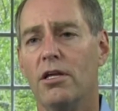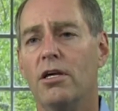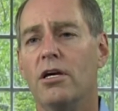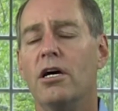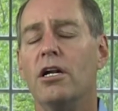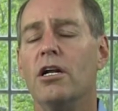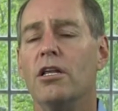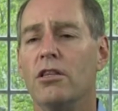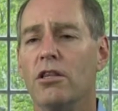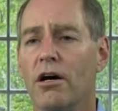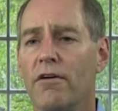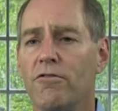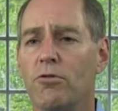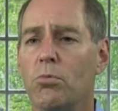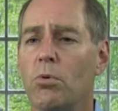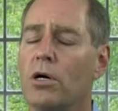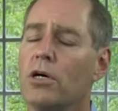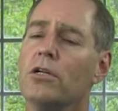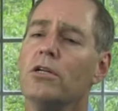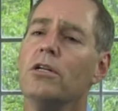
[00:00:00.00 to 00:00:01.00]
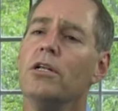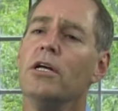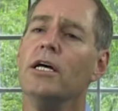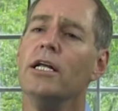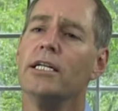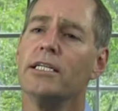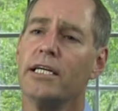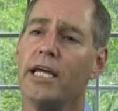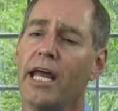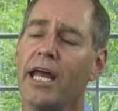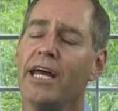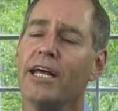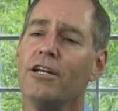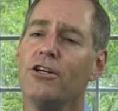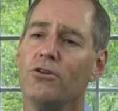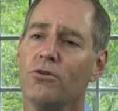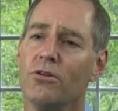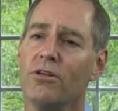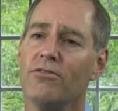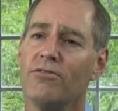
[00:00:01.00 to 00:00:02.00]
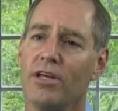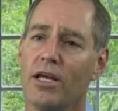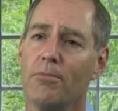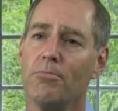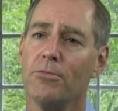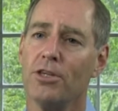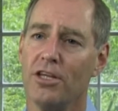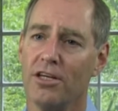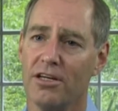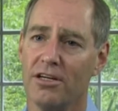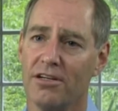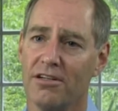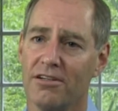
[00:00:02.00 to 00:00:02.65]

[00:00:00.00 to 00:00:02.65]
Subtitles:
And a loved one can do the same thing.